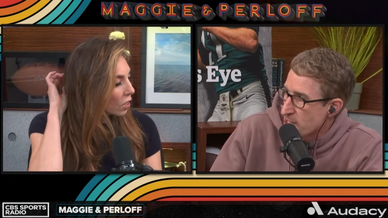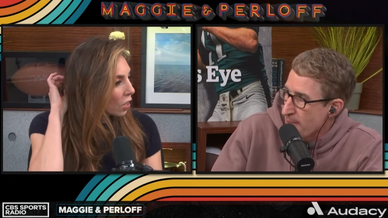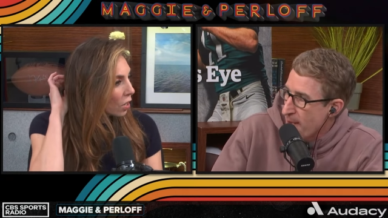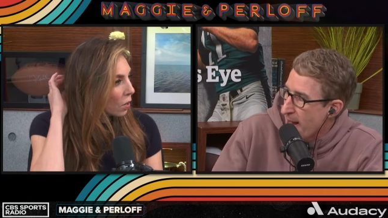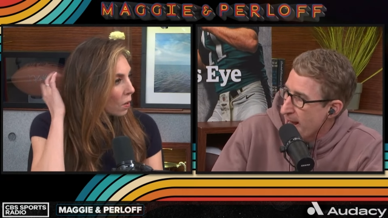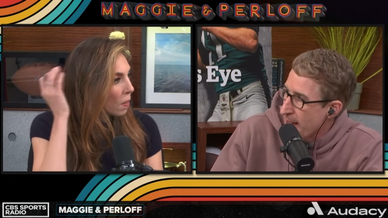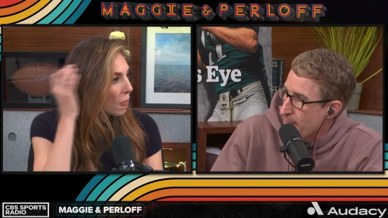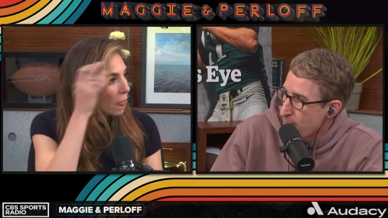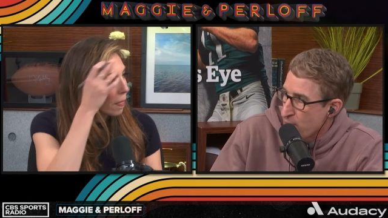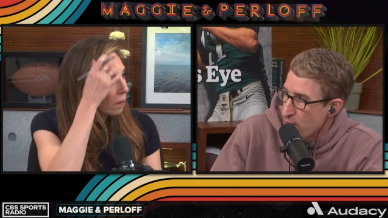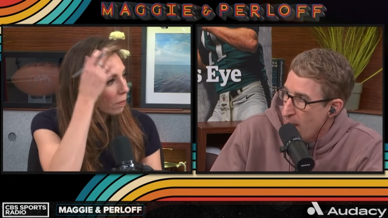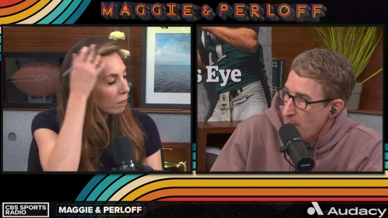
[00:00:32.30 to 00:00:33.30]
Speaker 1: Jay Monahan
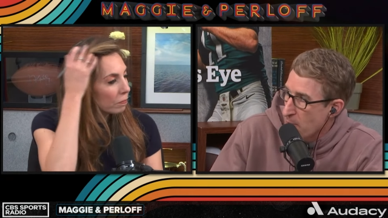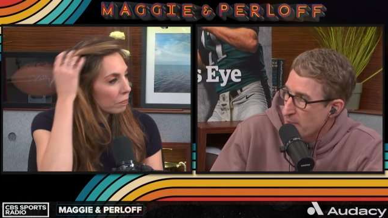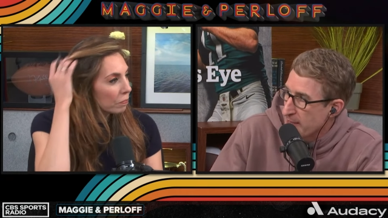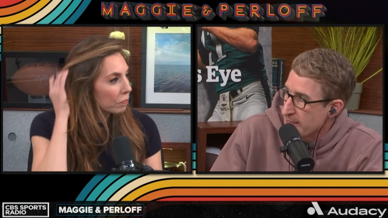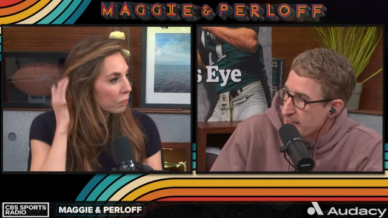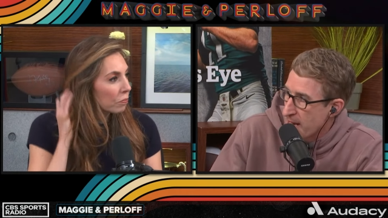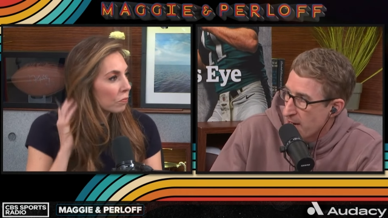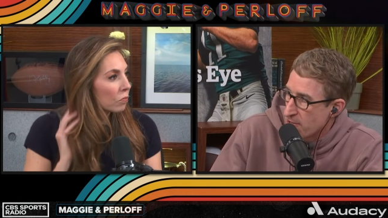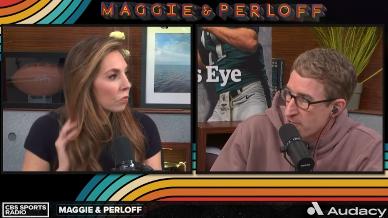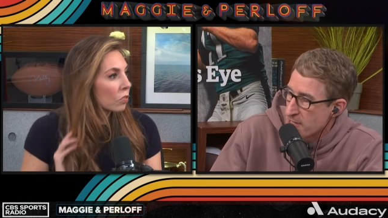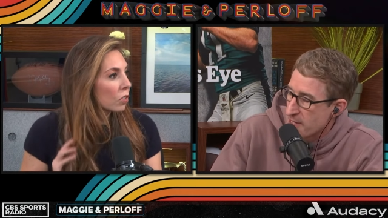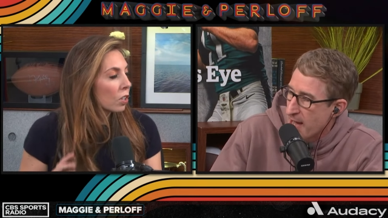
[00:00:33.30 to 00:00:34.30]
probably didn't
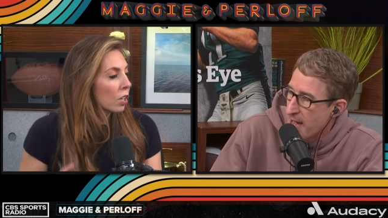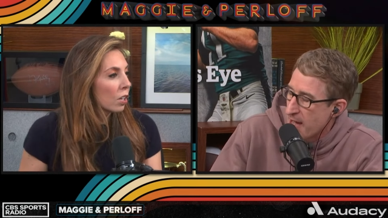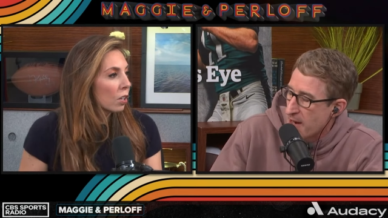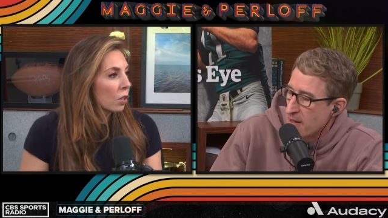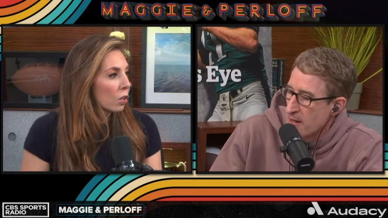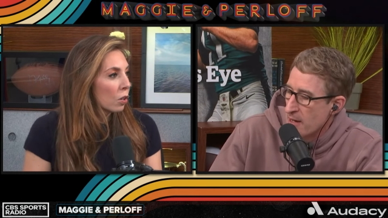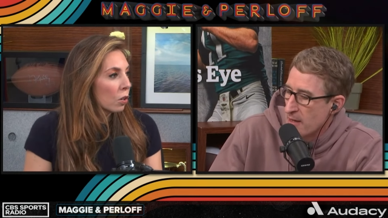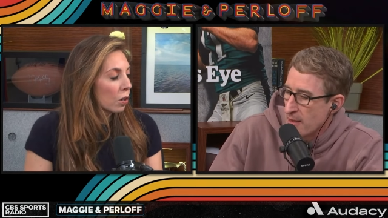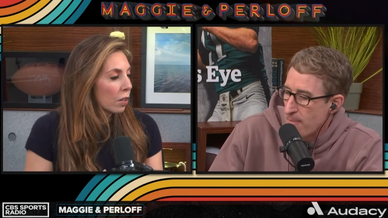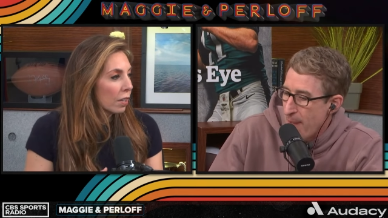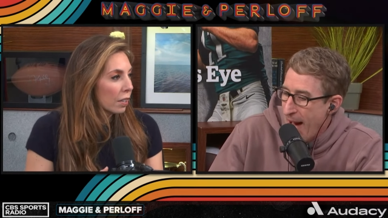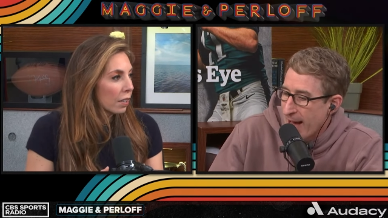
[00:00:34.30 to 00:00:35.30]
understand
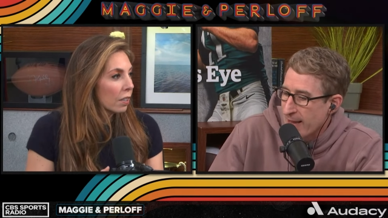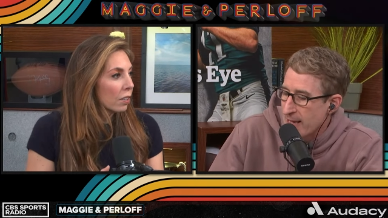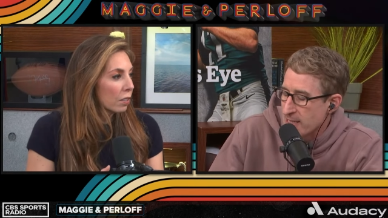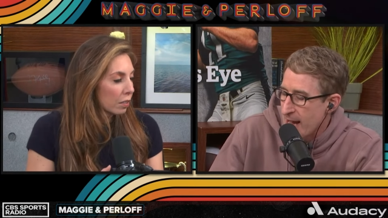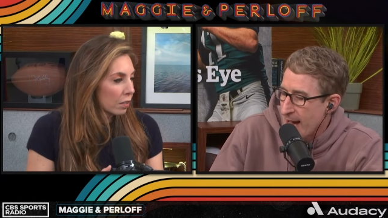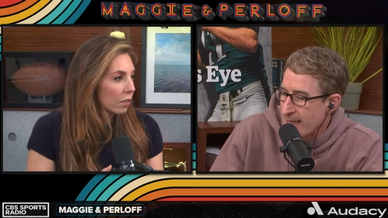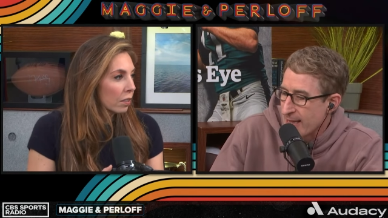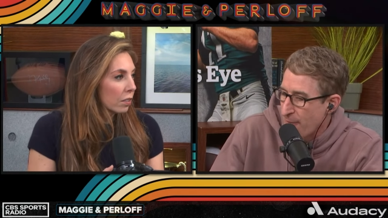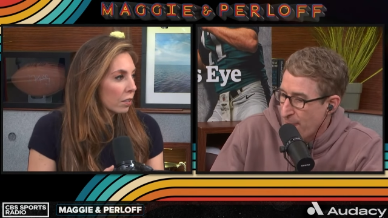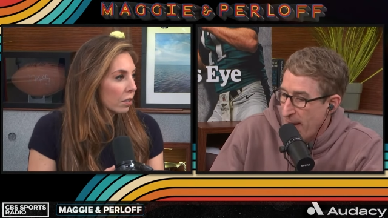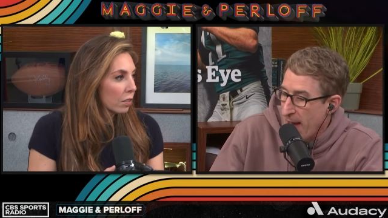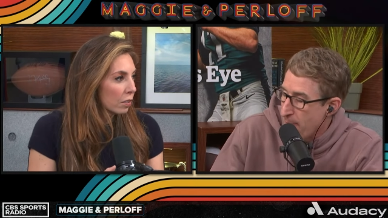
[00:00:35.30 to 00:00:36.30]
the backlash. I think the
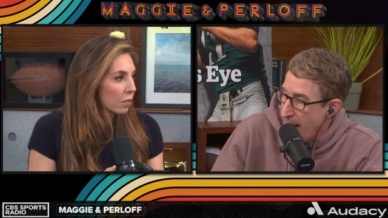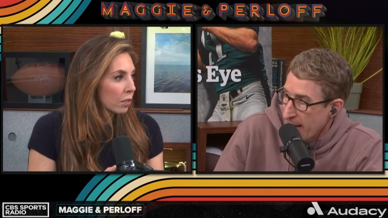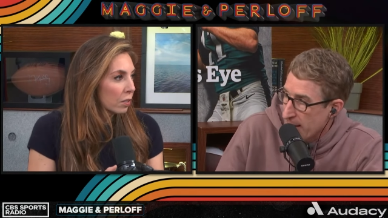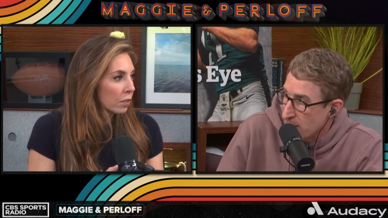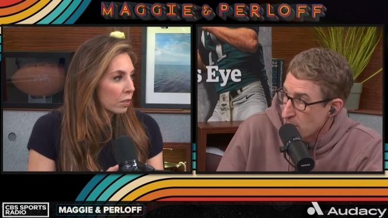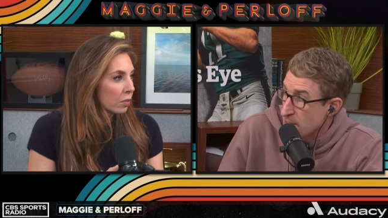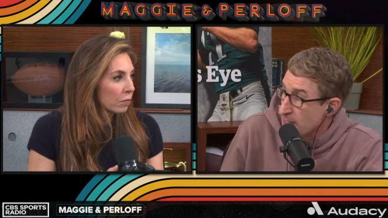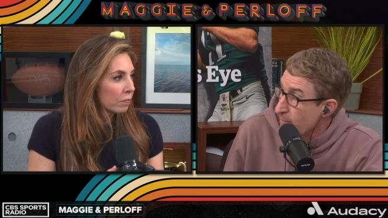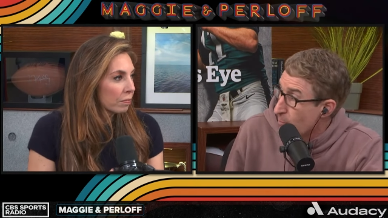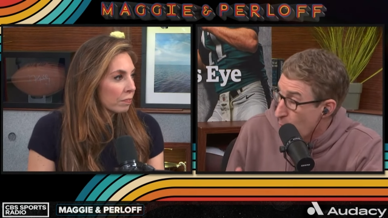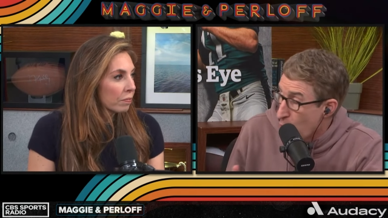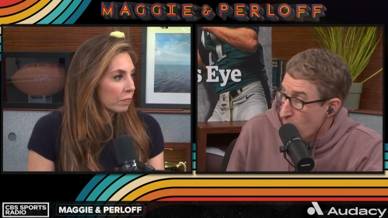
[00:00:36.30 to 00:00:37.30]
fan backlash is
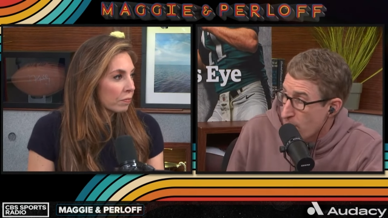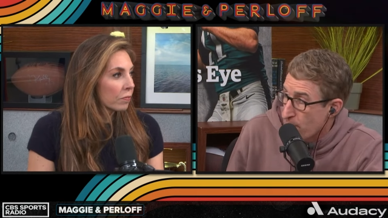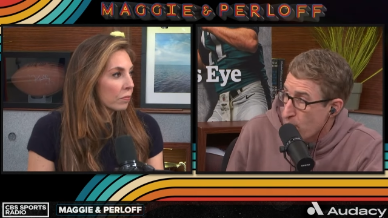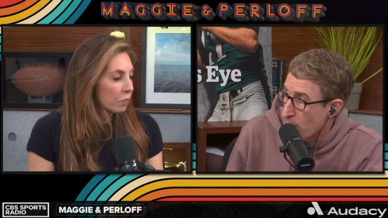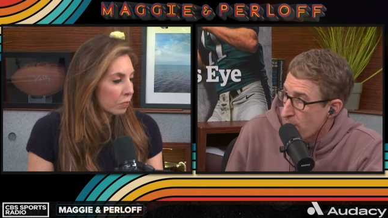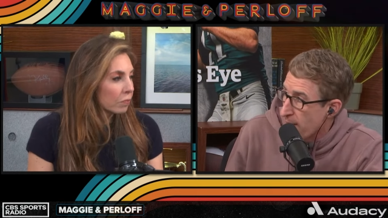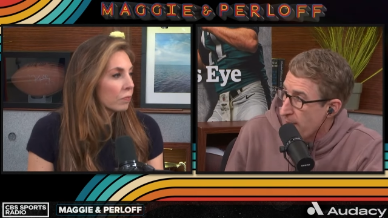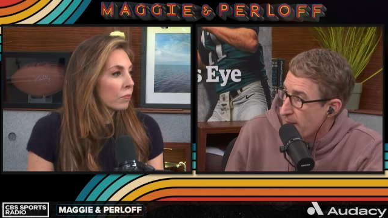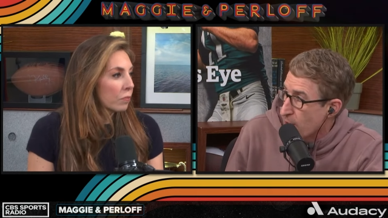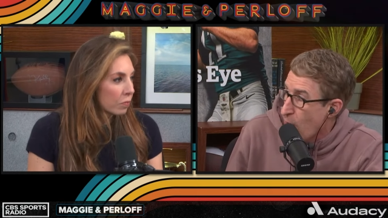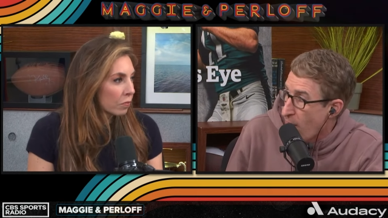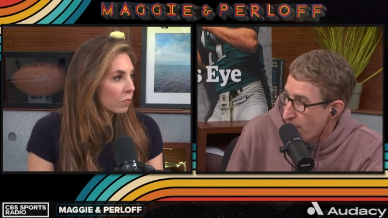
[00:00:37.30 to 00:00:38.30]
even more important than
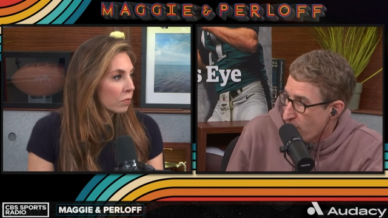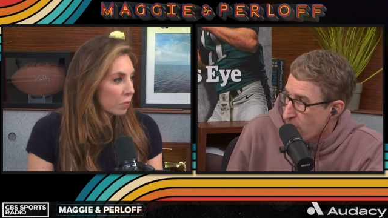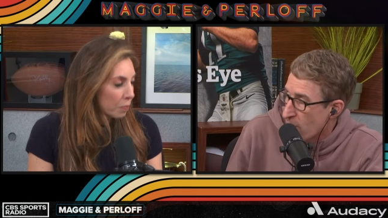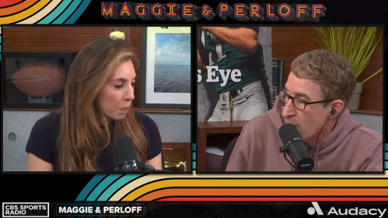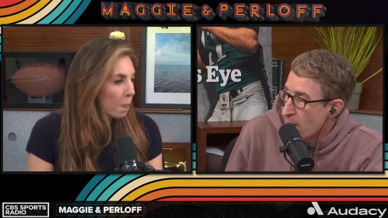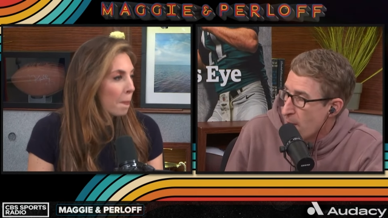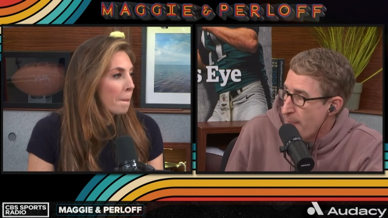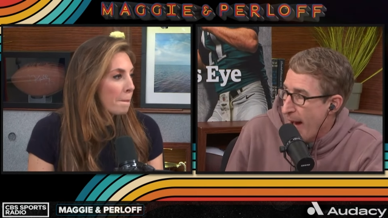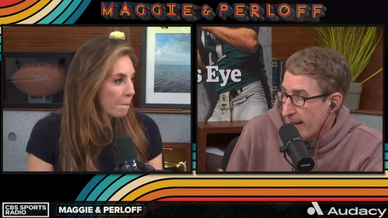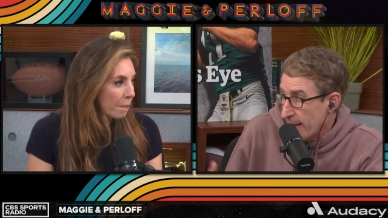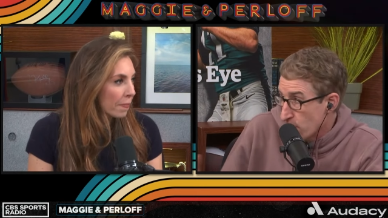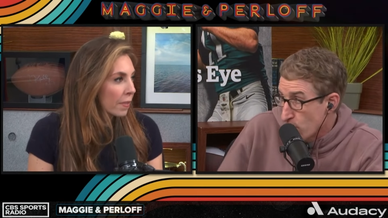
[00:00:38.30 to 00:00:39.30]
the golfer
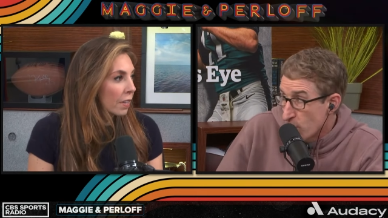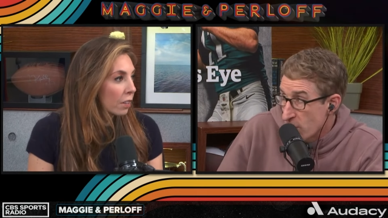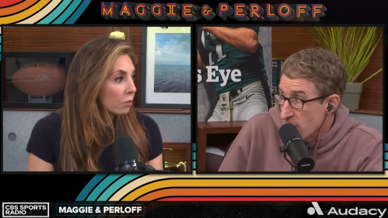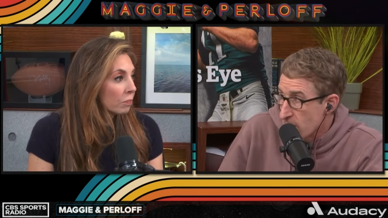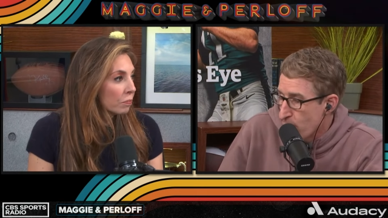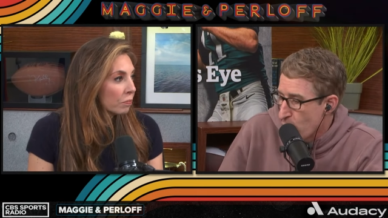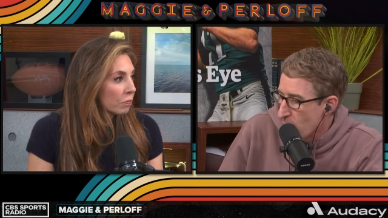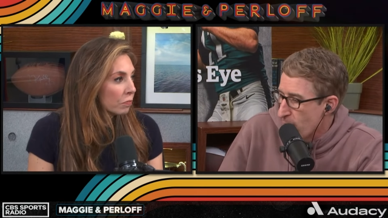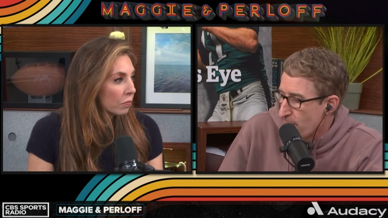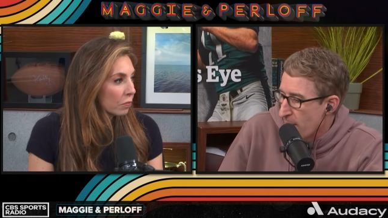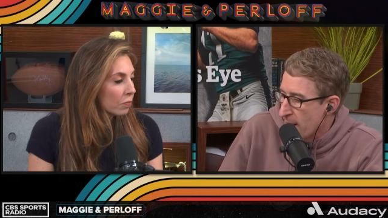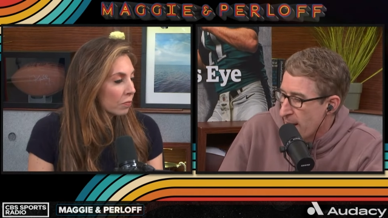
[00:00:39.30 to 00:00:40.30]
backlash, which is
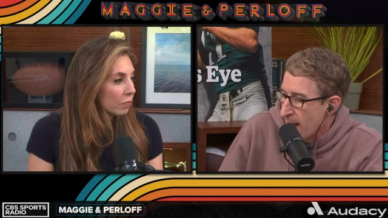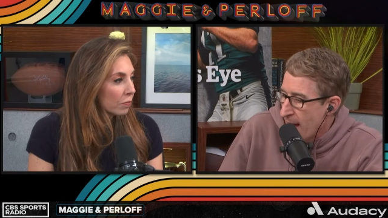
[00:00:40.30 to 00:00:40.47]
important. But